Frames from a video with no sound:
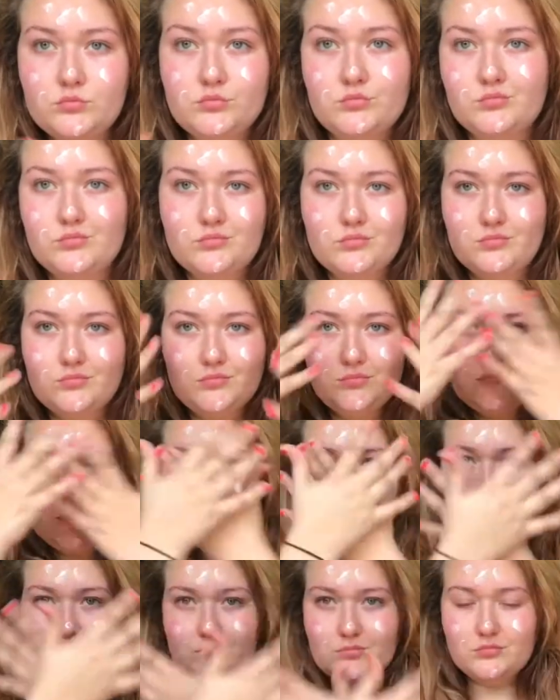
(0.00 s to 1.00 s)
and
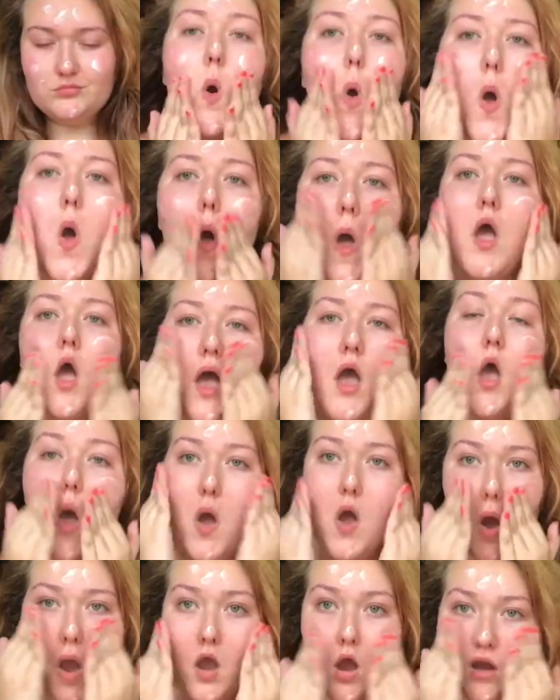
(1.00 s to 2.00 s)
also
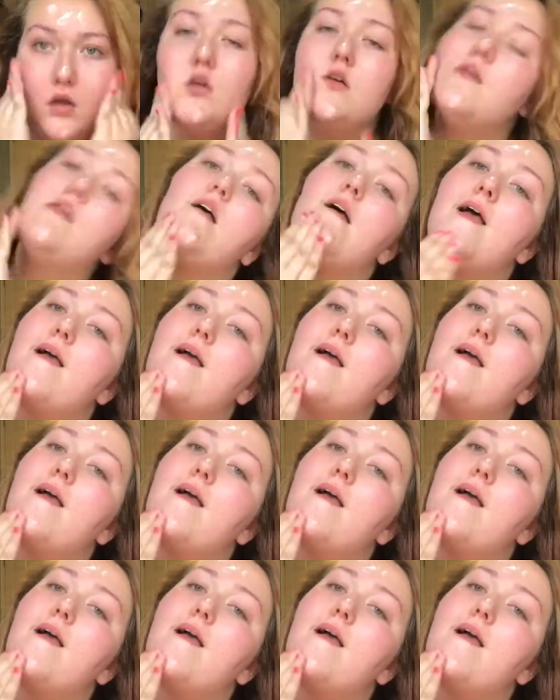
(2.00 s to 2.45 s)
with brightening.